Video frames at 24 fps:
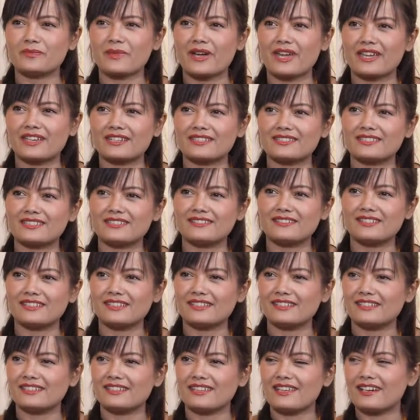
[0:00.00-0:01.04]
Did my
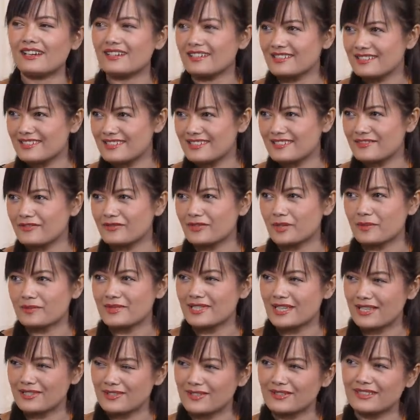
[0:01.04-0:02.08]
degree in arts
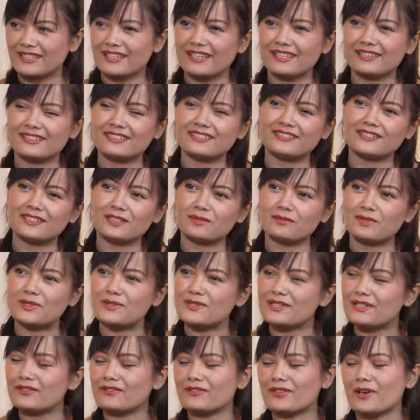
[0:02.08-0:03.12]
from Sazali, a degree in
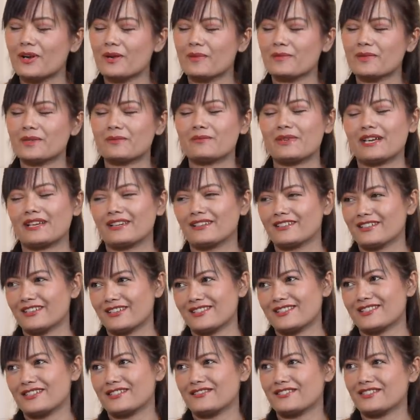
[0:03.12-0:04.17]
music from the Bangalore
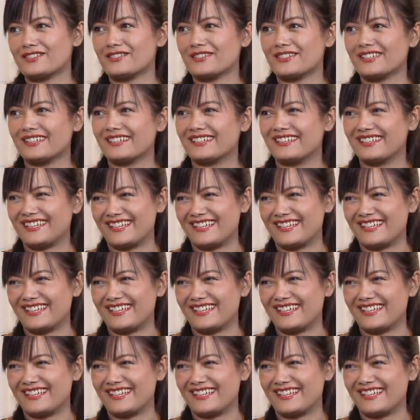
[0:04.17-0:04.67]
Conservatory.